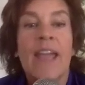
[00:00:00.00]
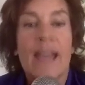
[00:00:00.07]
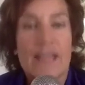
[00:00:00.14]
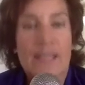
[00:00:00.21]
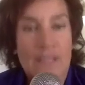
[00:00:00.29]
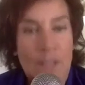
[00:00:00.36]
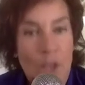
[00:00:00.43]

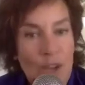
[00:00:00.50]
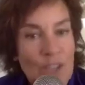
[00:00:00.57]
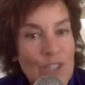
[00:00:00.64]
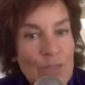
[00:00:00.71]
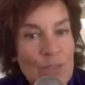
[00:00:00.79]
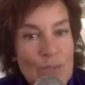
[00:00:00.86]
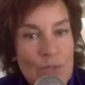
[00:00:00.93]
as long
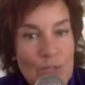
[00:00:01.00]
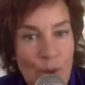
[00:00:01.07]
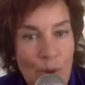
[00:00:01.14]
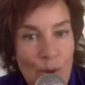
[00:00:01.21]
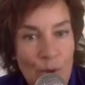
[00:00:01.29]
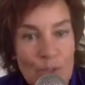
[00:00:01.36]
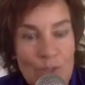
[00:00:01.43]
as you
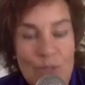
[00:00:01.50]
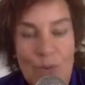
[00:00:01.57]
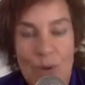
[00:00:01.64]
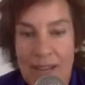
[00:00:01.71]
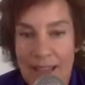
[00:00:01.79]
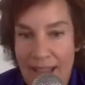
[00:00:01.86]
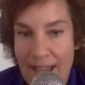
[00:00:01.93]
don't
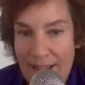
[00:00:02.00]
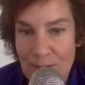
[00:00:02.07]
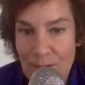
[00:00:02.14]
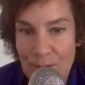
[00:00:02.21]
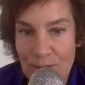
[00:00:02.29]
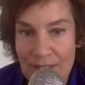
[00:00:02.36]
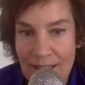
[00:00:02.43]
try to
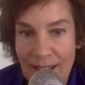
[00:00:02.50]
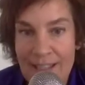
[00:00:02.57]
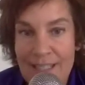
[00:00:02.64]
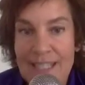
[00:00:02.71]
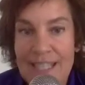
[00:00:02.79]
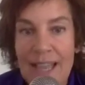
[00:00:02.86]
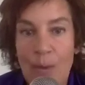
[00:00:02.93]

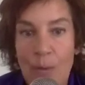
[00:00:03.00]
exercise